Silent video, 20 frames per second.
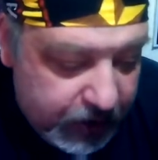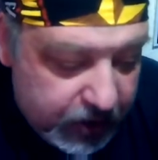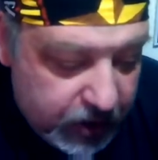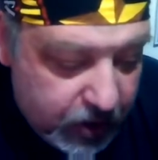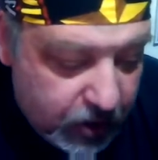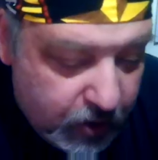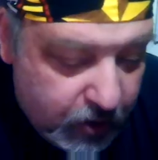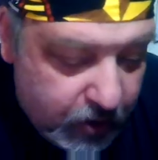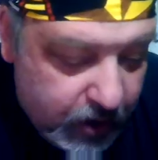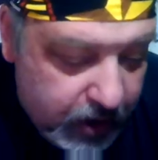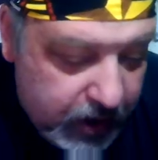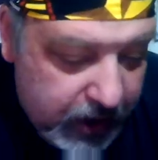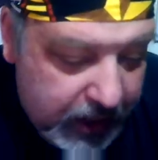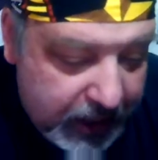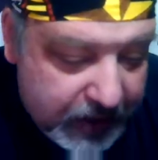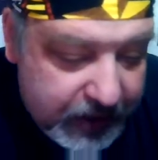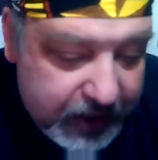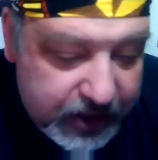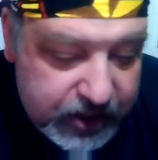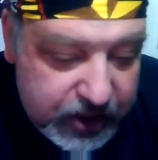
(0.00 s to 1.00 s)

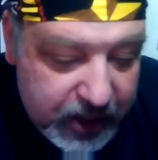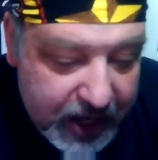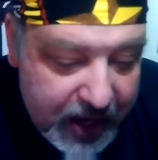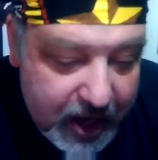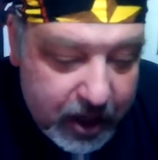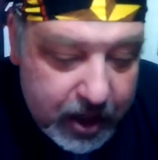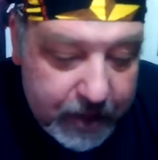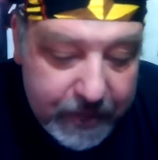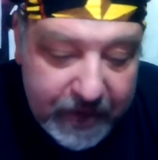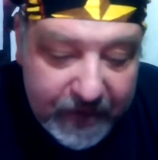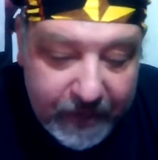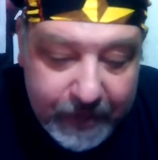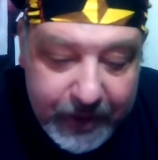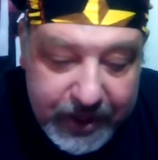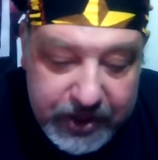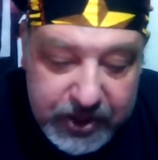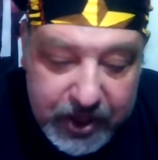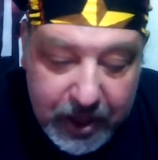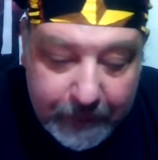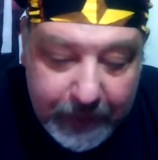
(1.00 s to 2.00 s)
and they say, how come
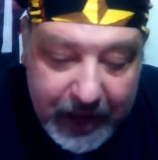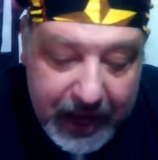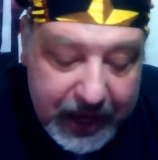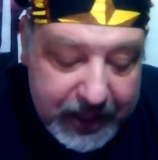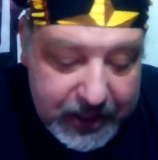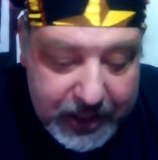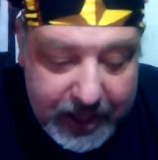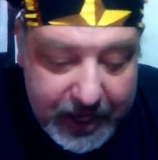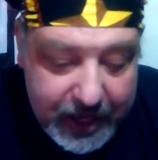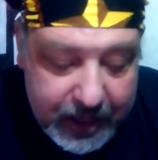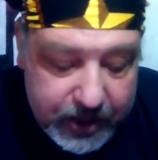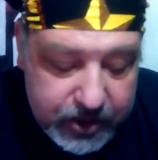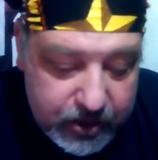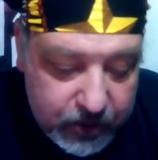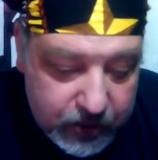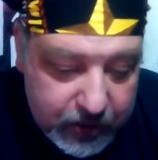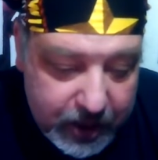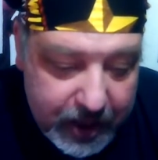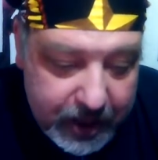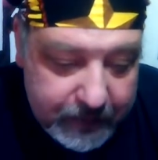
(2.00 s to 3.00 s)
everybody's got a
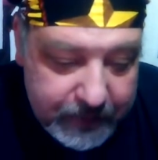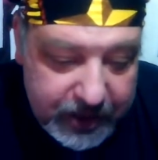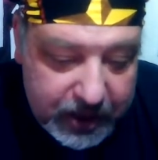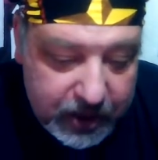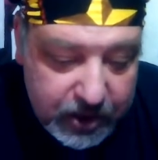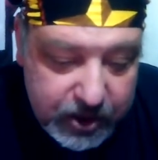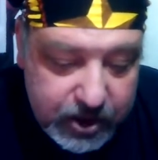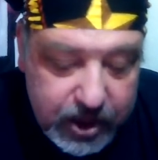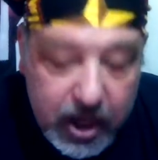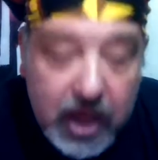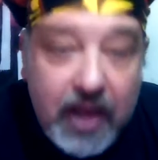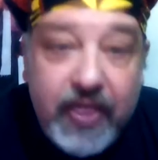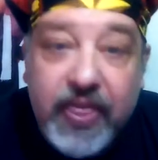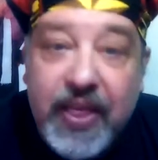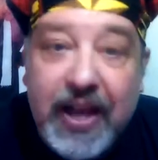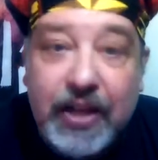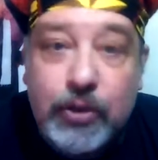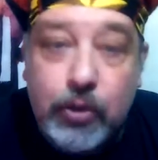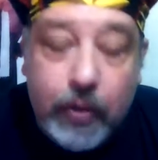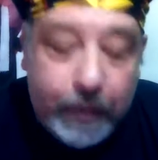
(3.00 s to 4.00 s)
podcast, okay? Because
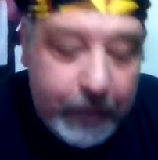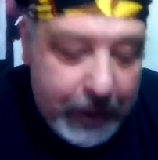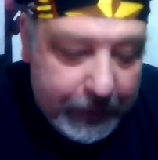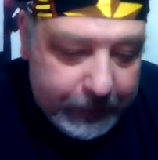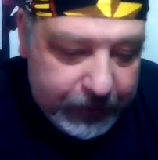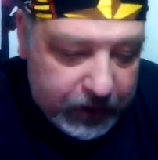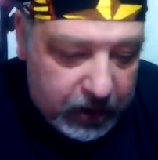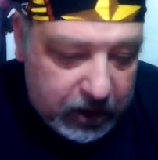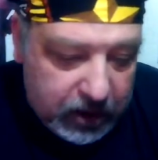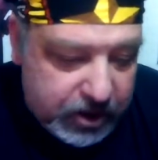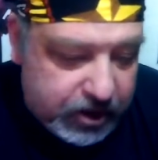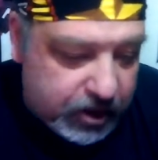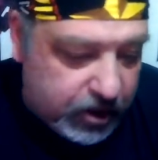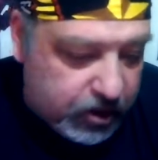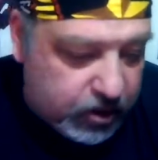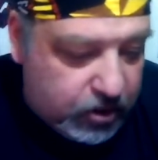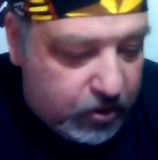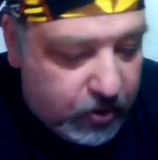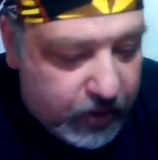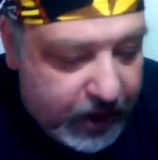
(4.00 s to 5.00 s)
that's what people are
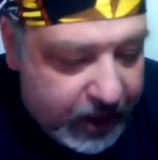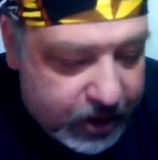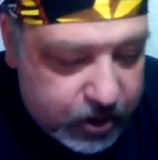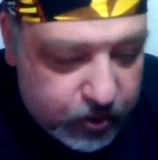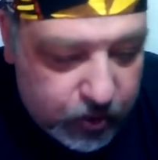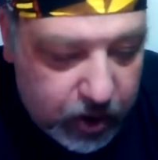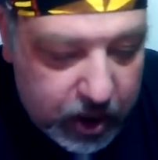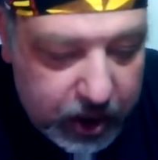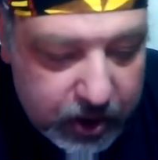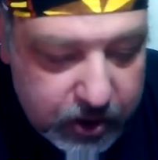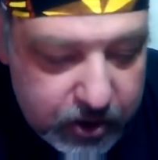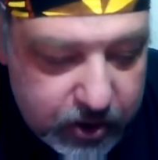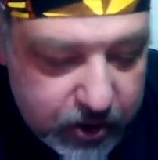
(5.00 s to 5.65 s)
listening to, that's why.